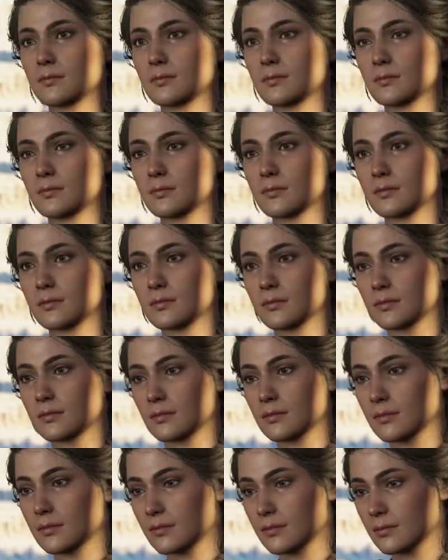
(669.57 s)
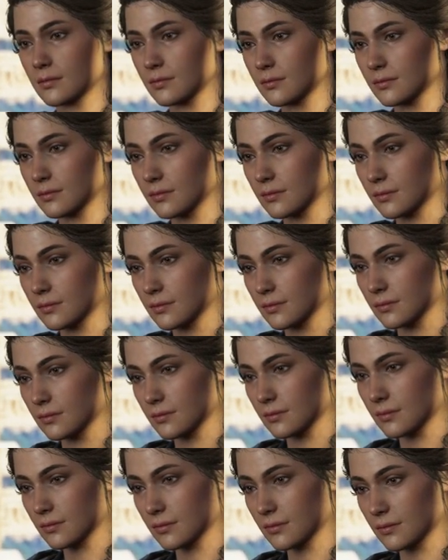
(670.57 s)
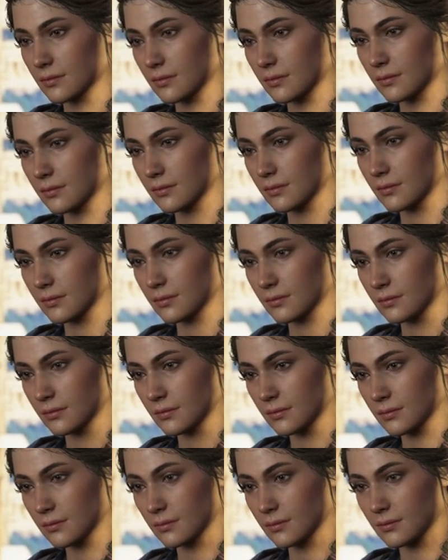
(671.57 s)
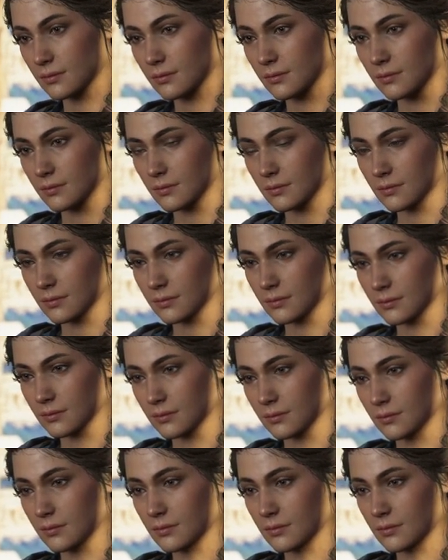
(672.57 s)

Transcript: Nobody speaks.